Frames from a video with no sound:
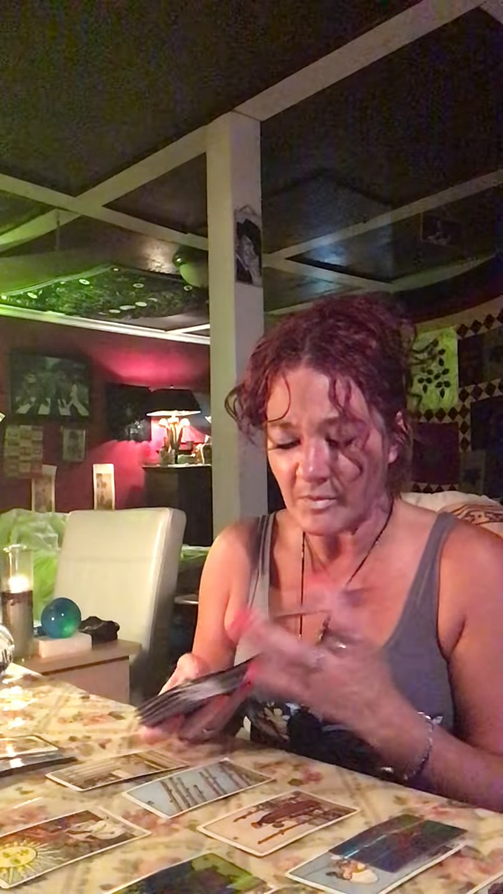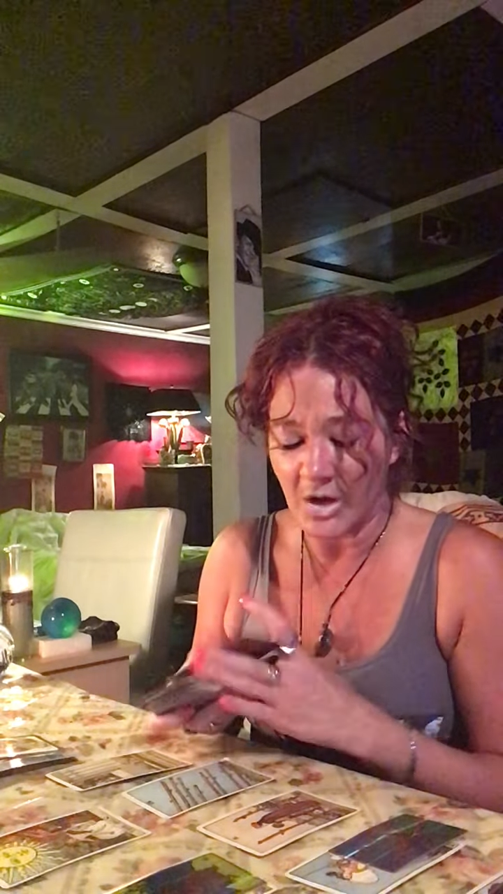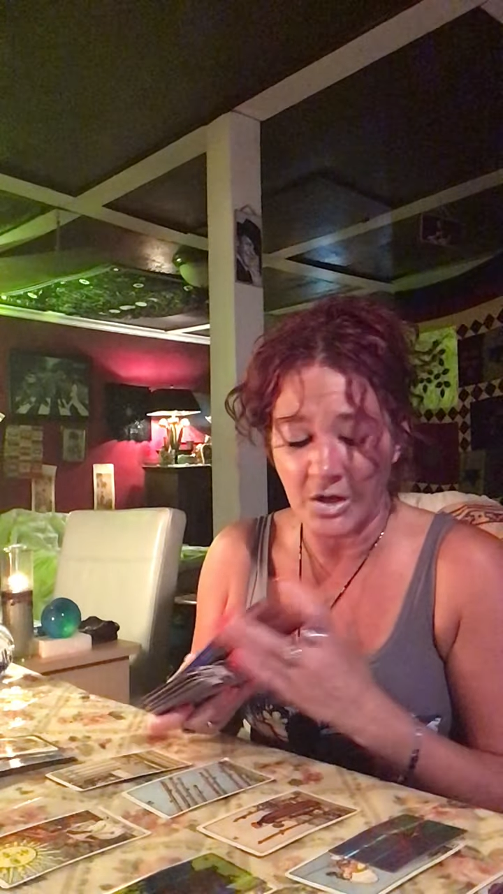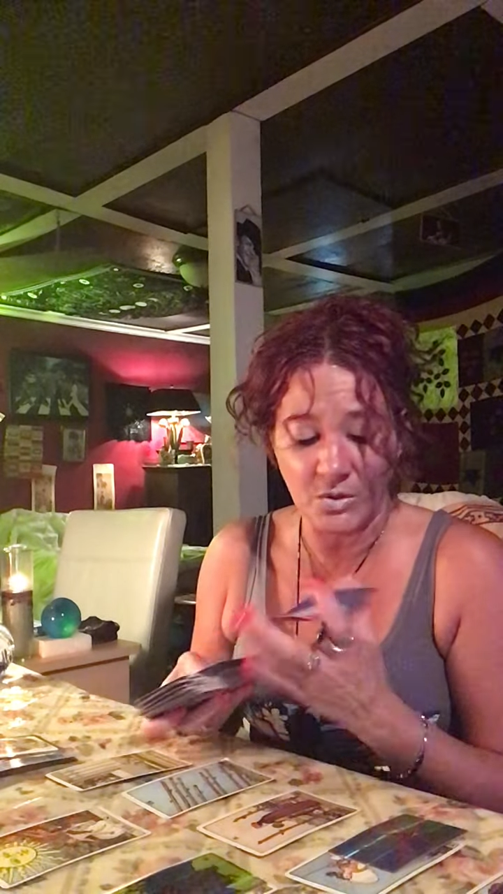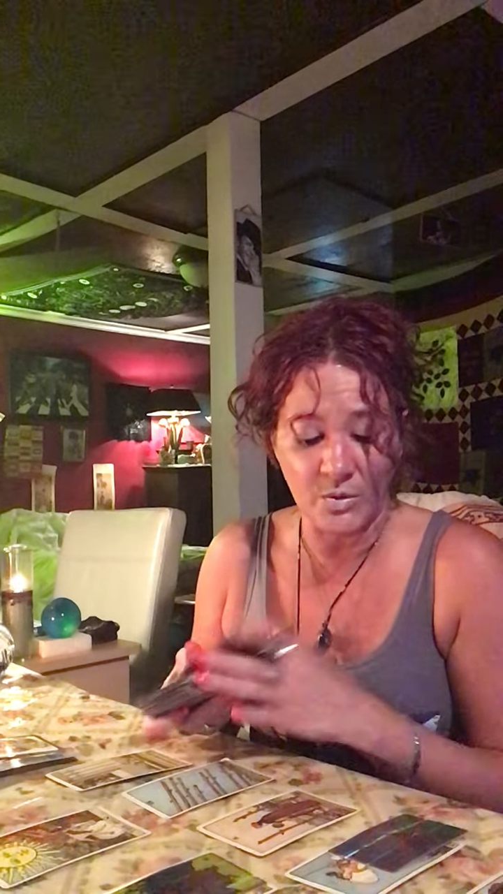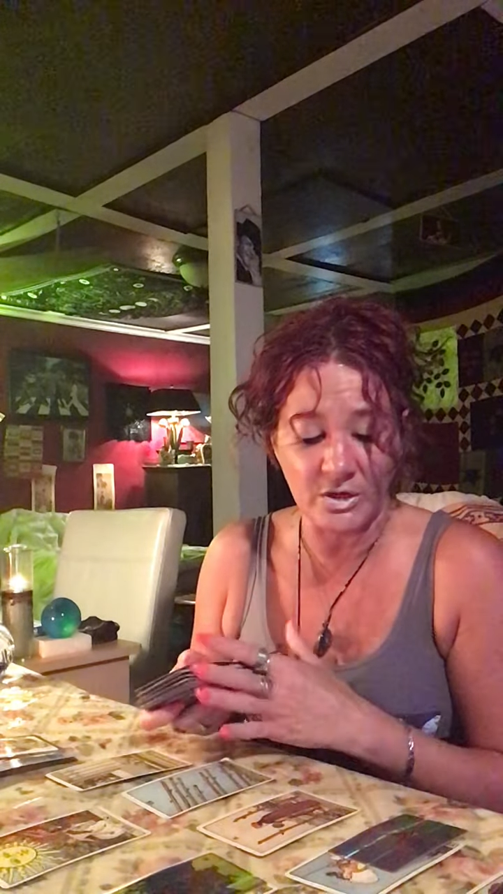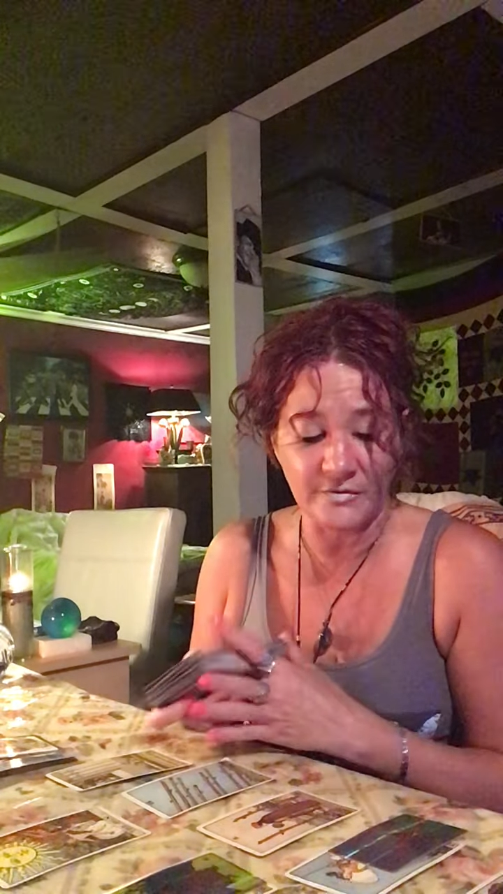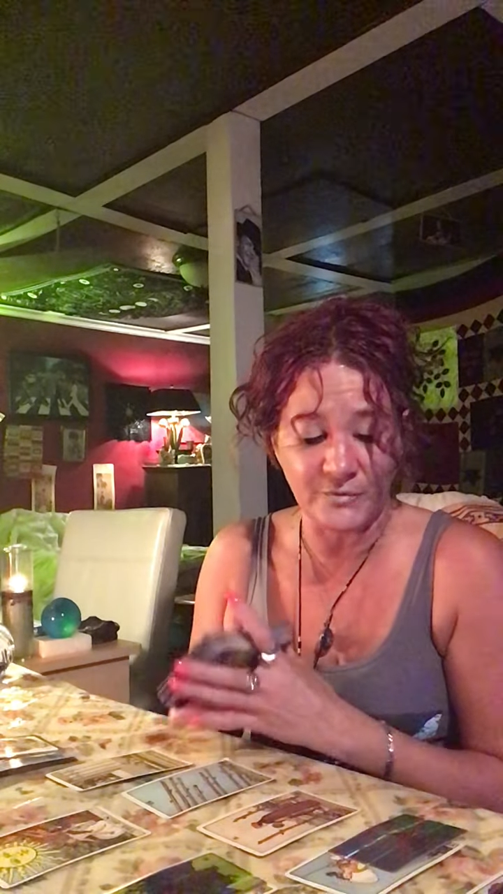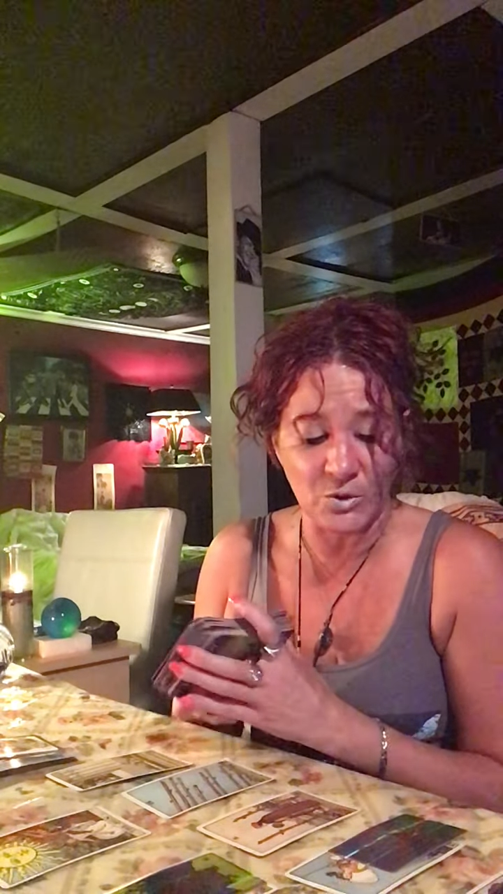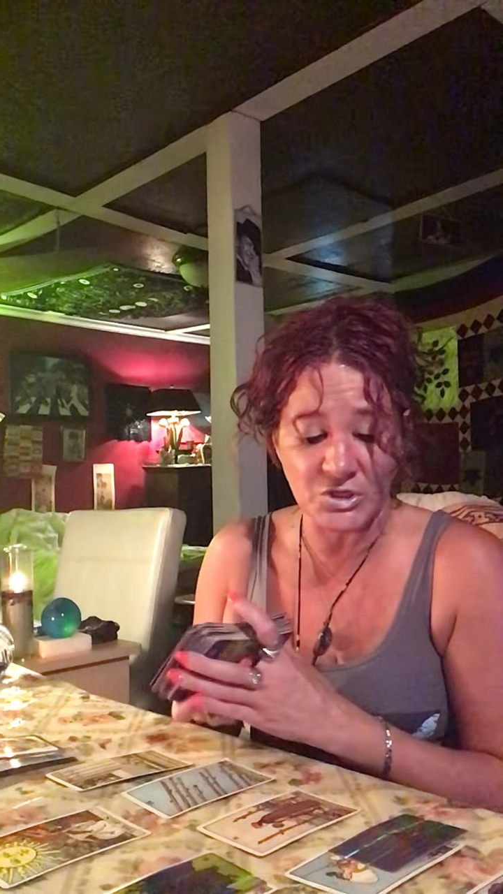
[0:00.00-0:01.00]
on the Wheel
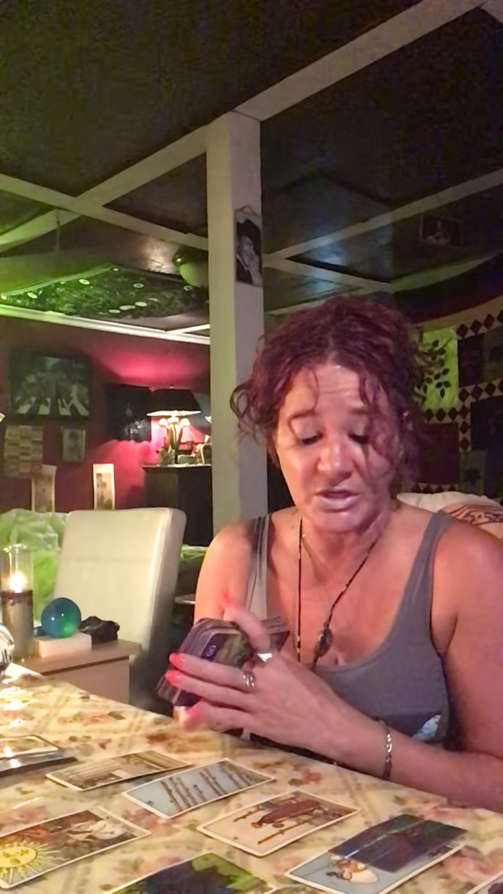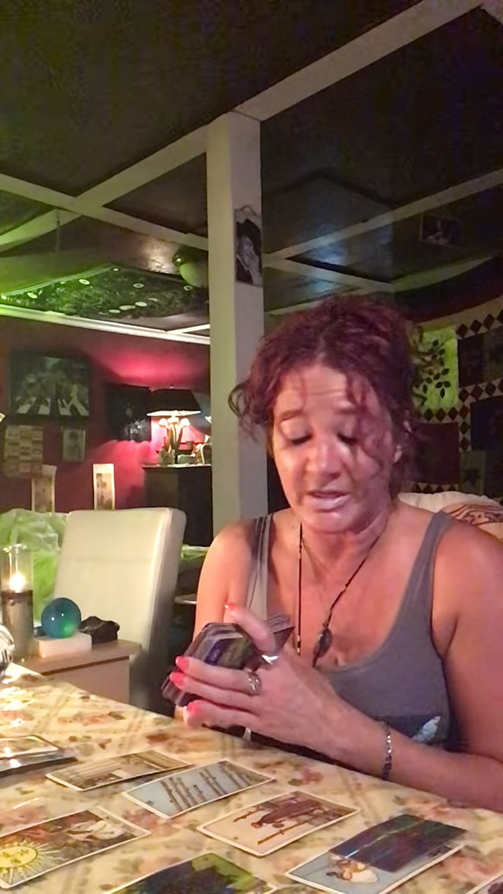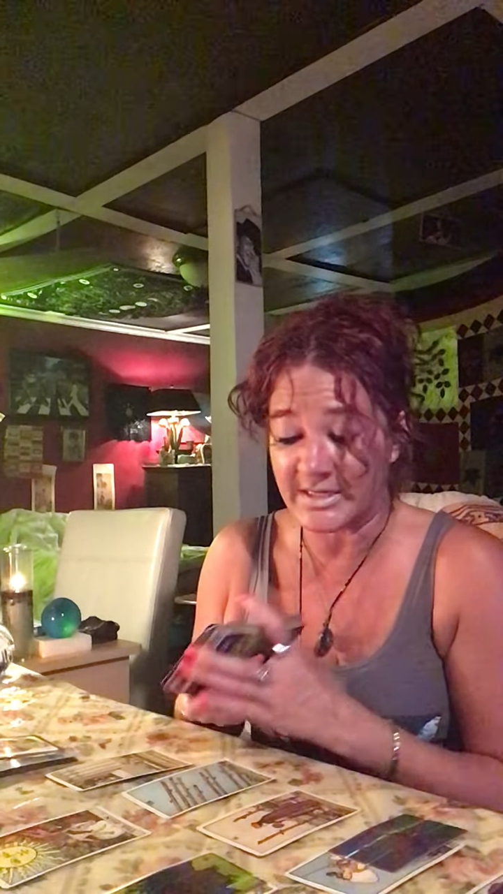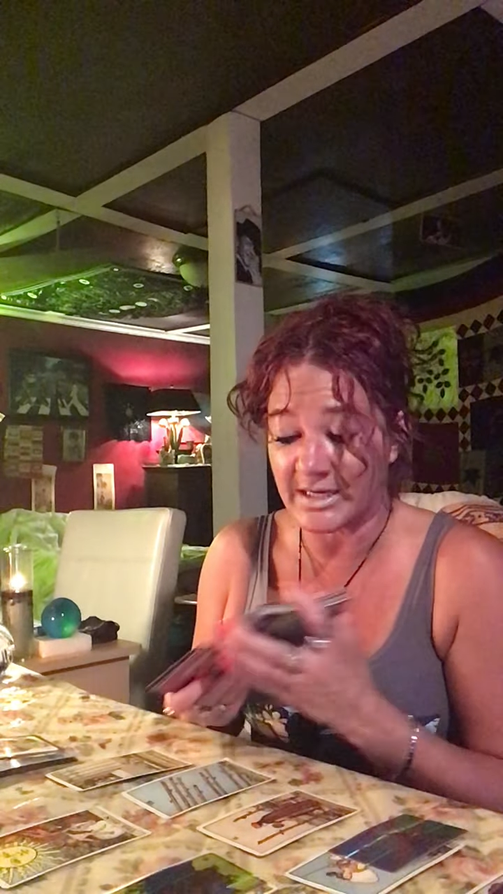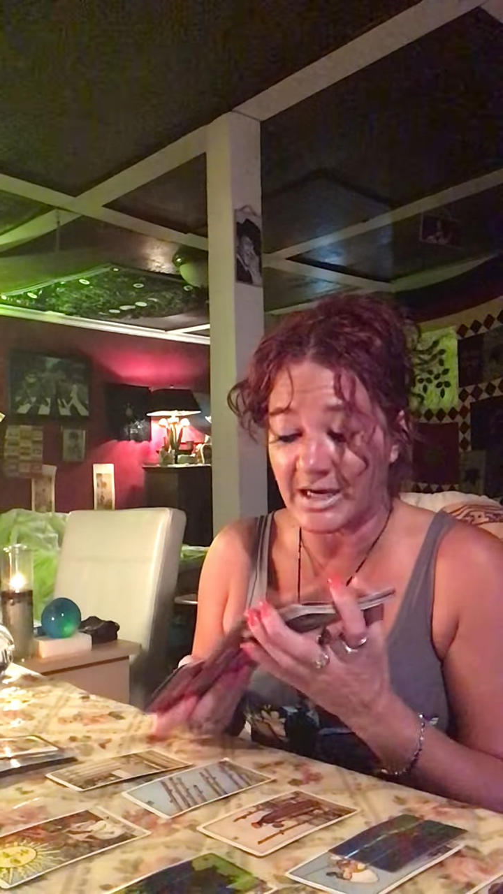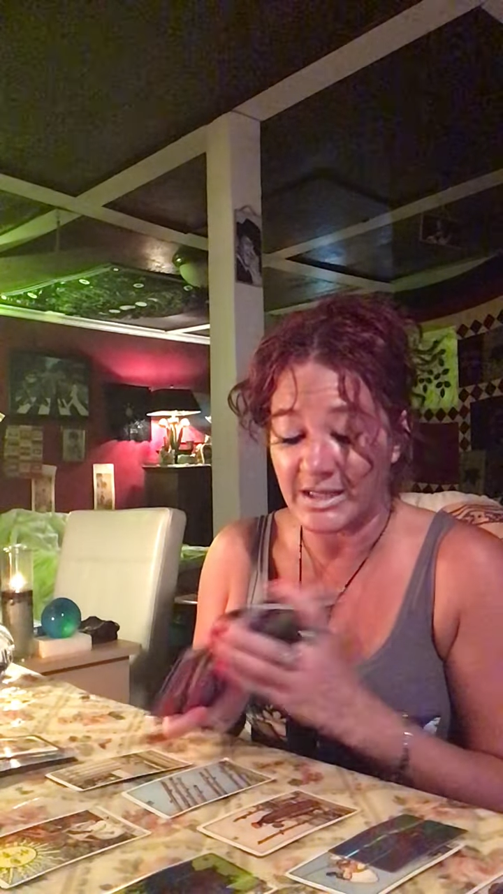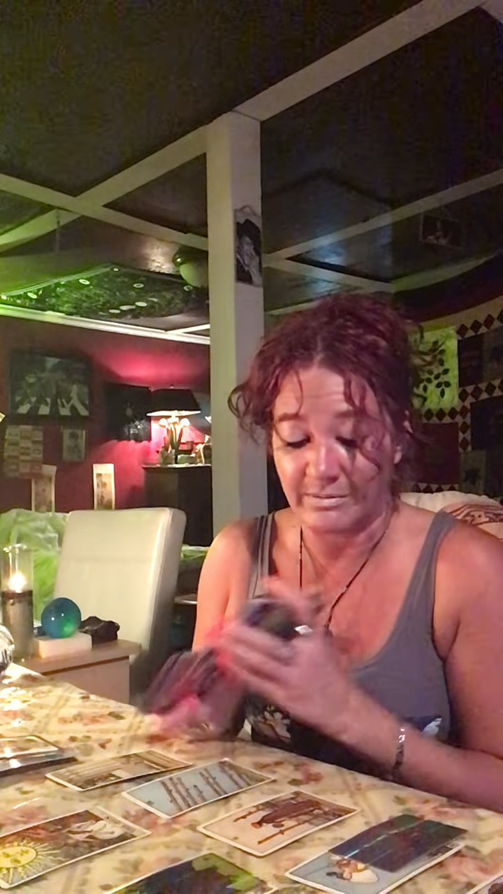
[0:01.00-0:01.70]
of Fortune, the Sun,